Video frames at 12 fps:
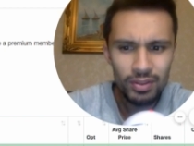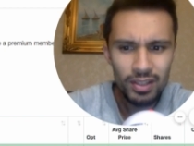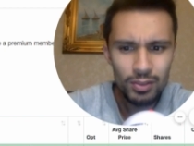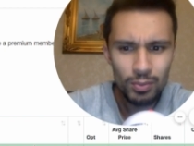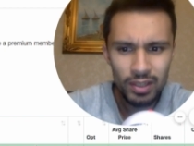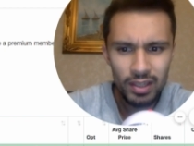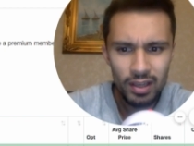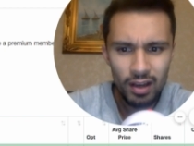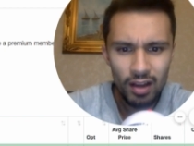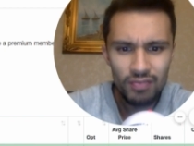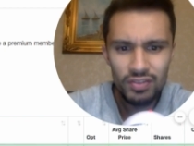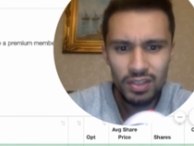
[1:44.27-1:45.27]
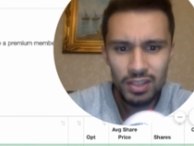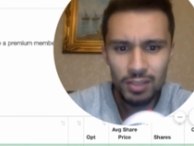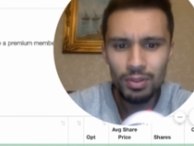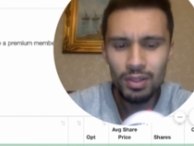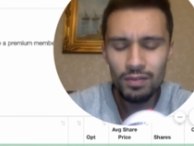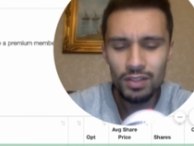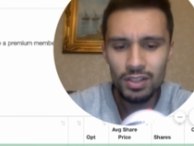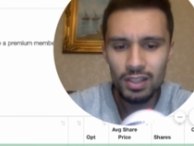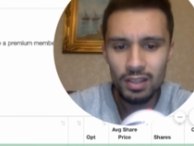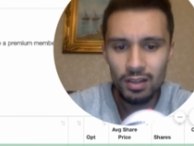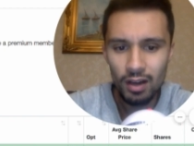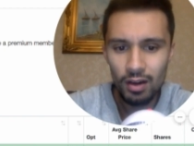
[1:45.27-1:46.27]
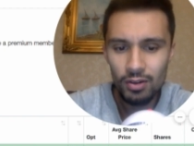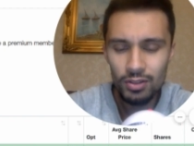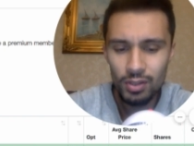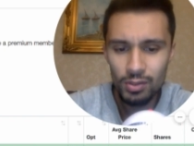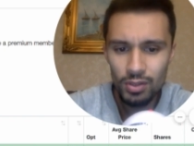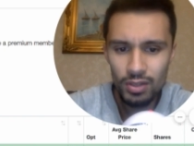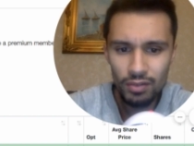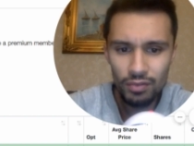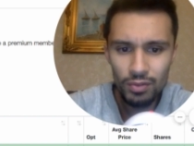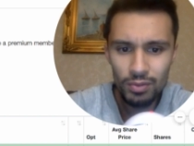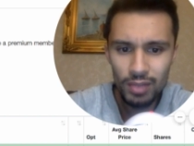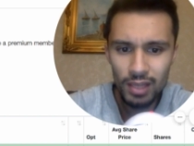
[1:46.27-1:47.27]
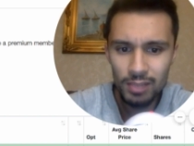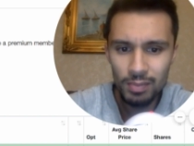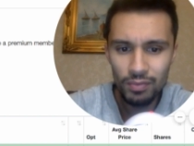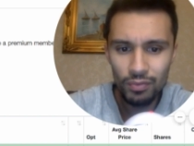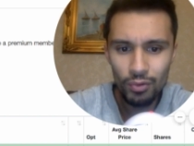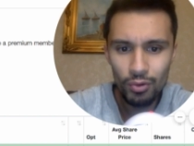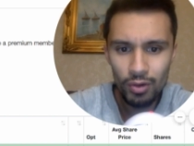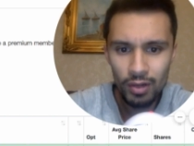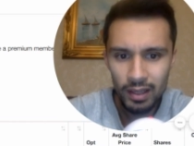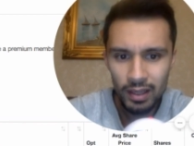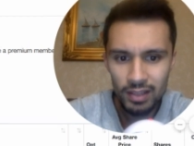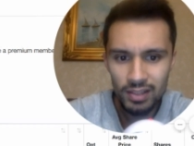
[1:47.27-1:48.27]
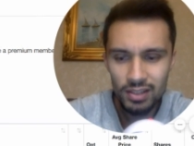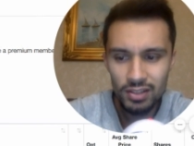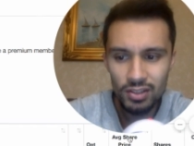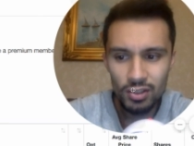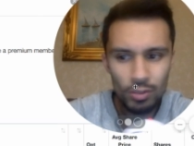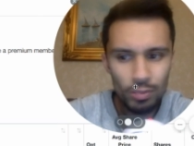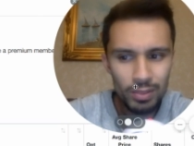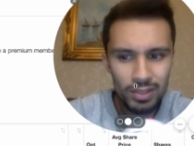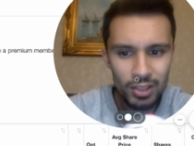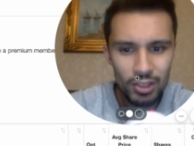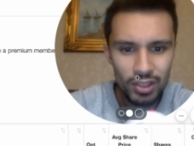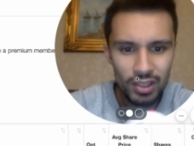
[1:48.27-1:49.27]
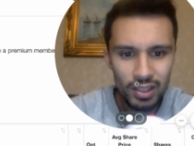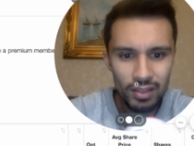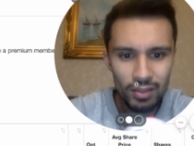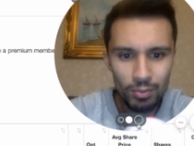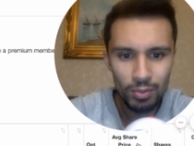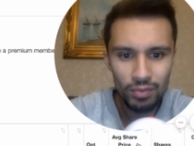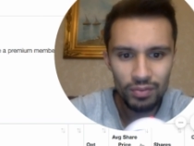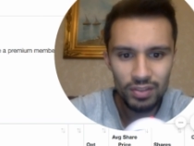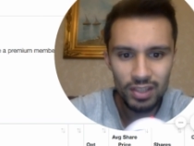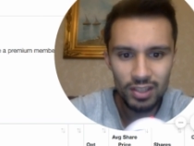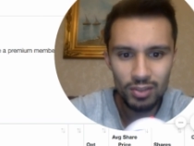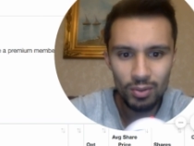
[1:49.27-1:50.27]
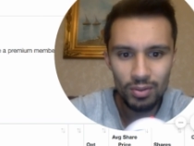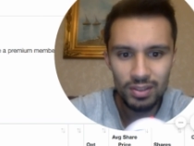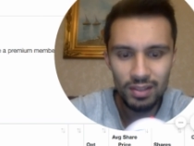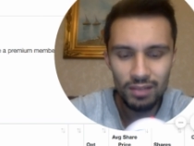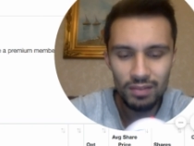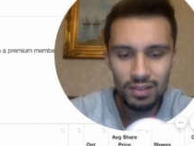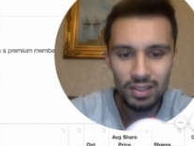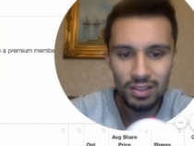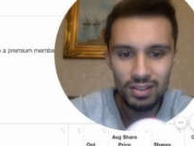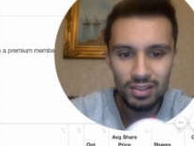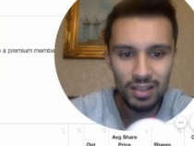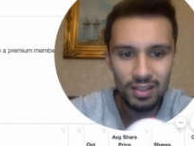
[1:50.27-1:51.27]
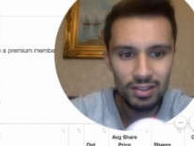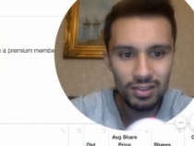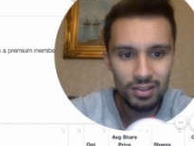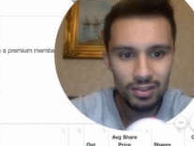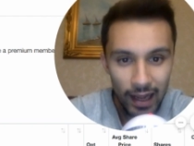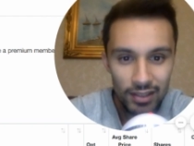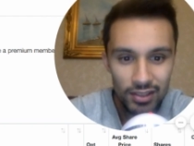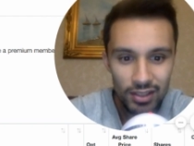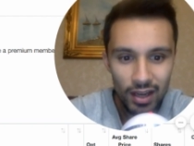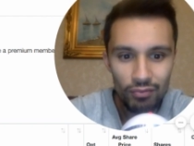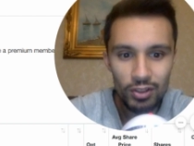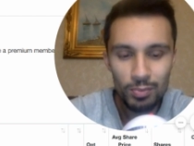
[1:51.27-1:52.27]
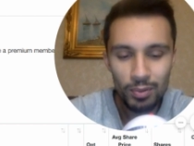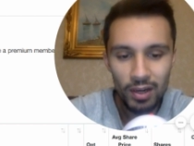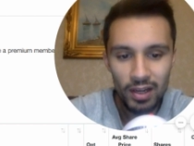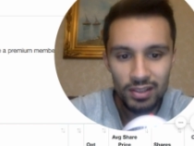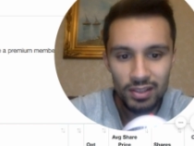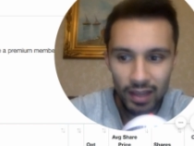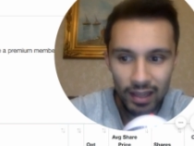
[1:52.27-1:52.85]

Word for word: But this one here, I've seen this previously because uh, I was looking a few days before. It says it's a new position here with $6.17 as an average price